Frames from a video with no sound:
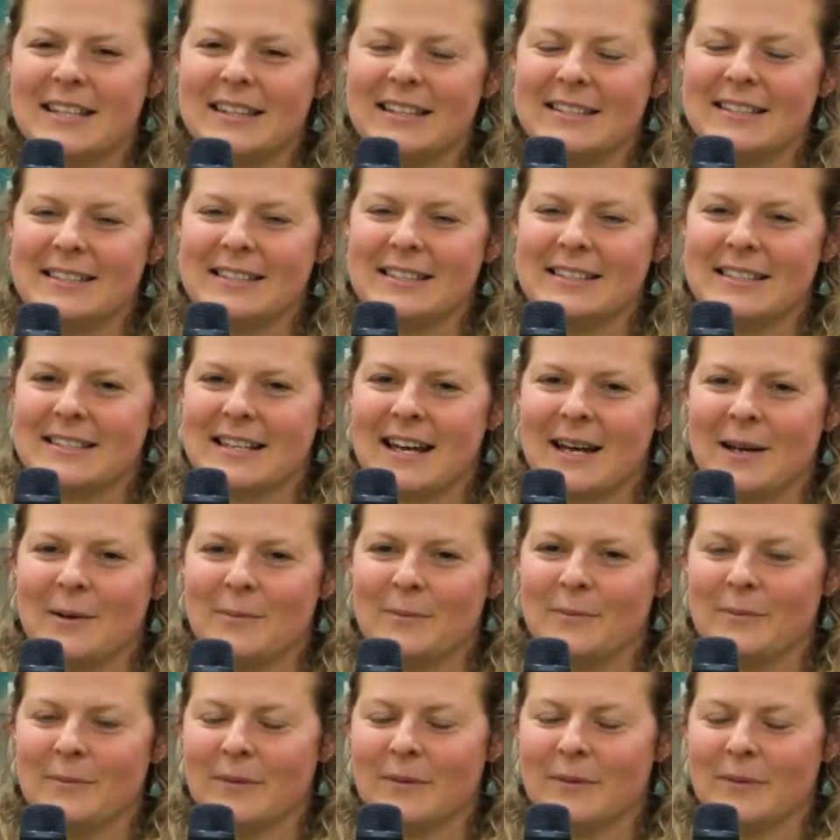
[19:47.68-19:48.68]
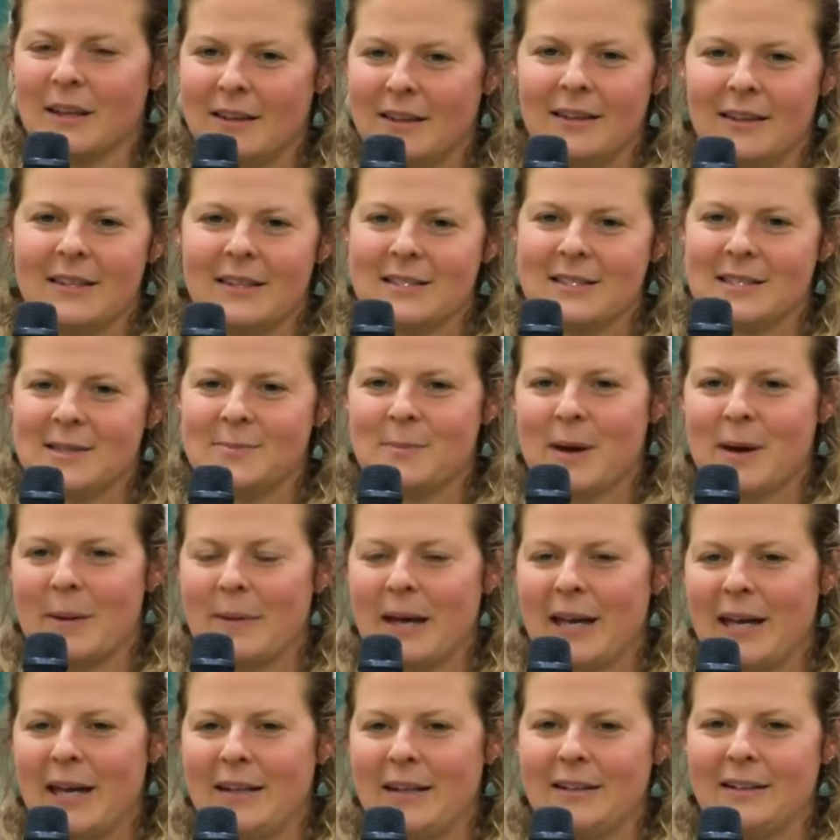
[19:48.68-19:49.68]
actually this is This is my
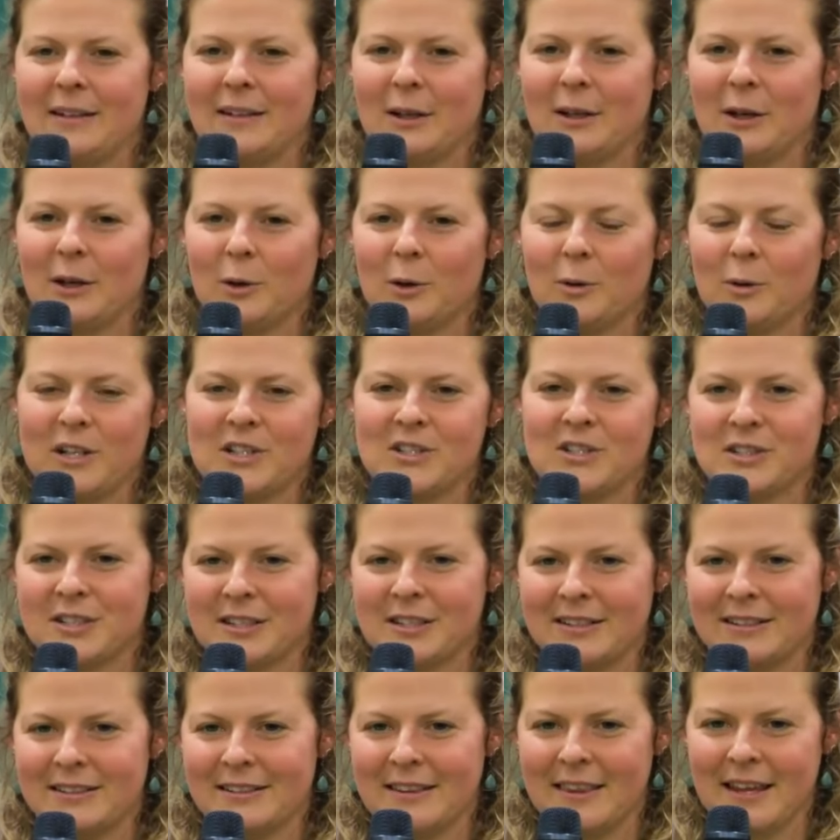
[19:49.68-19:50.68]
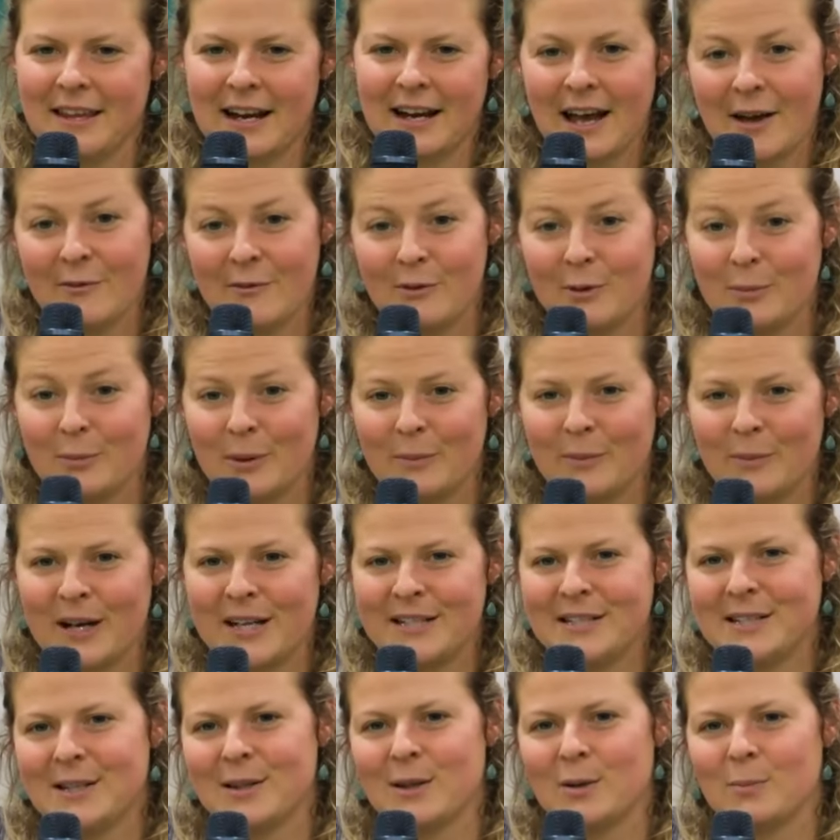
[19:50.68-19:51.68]
main question that I have in my
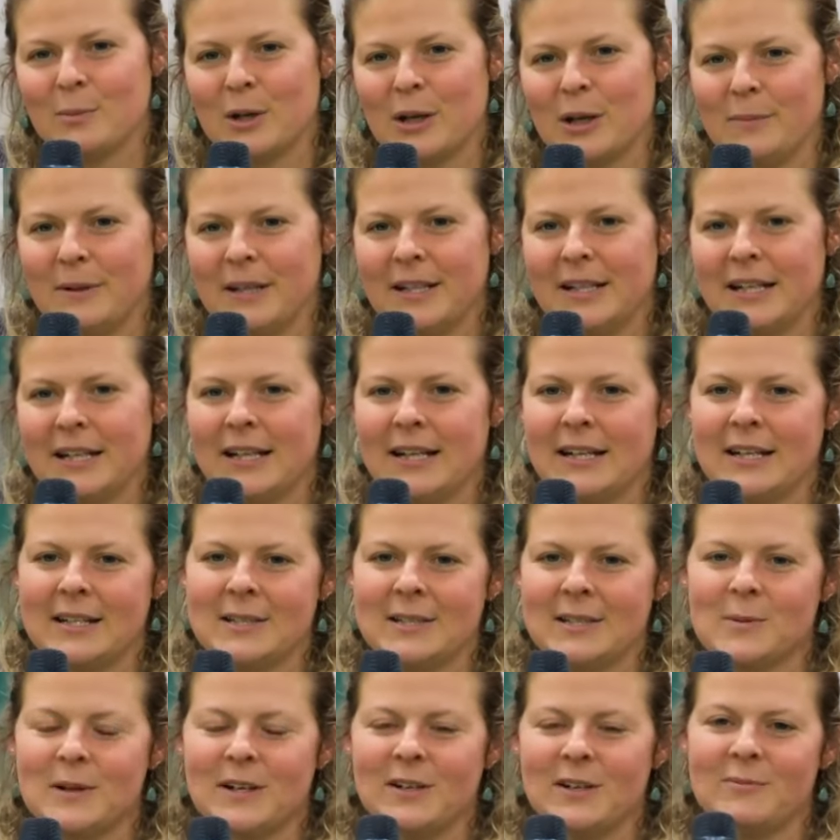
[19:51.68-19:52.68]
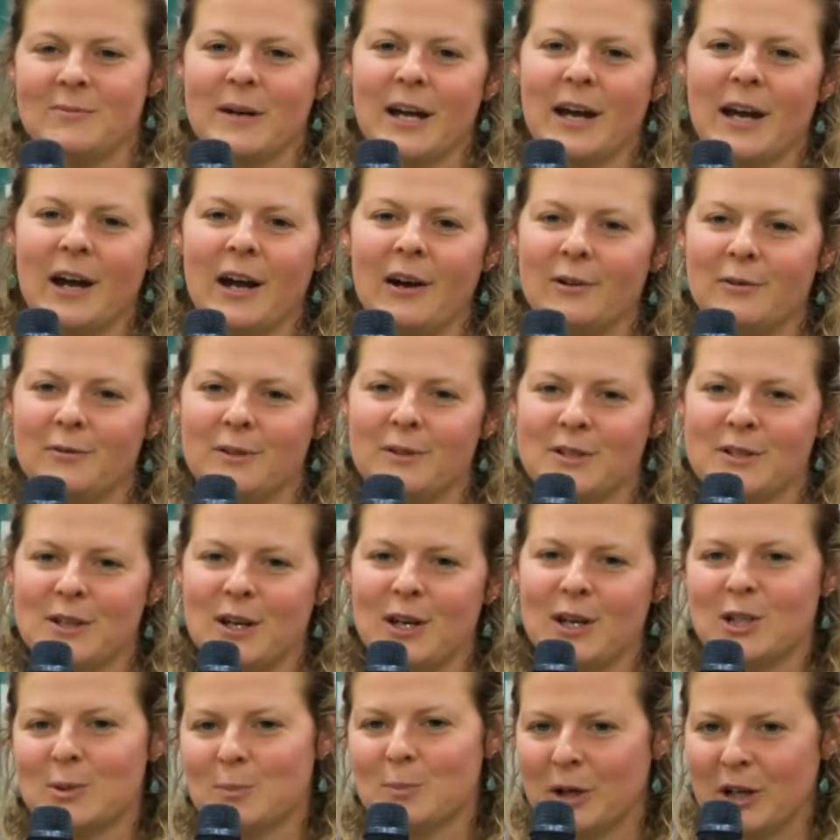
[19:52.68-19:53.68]
mind at the moment, and it's one of my current
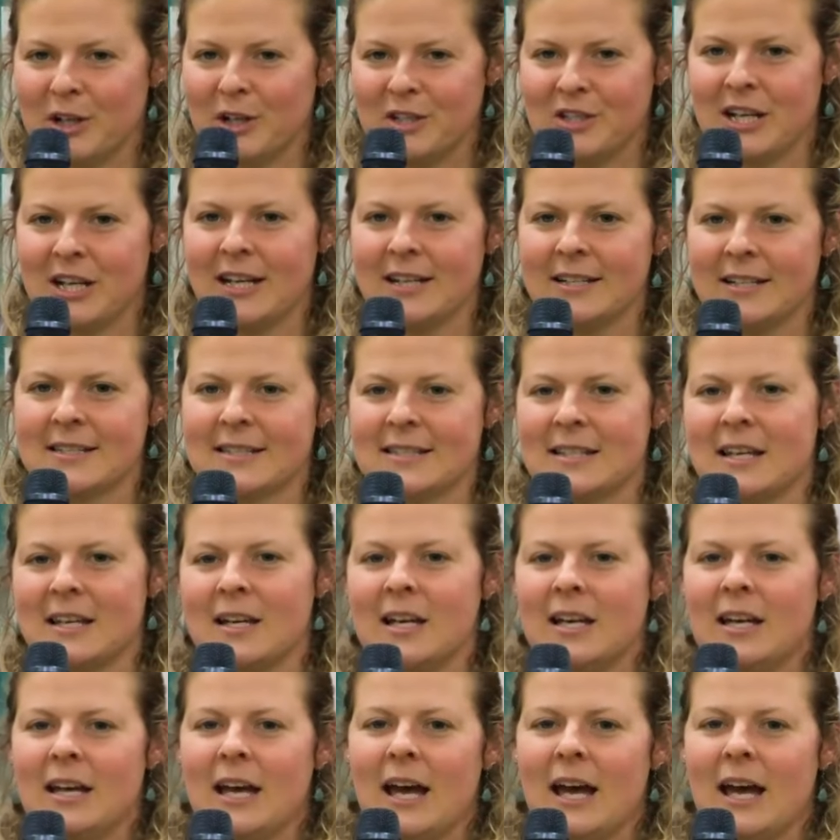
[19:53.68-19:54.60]
research projects.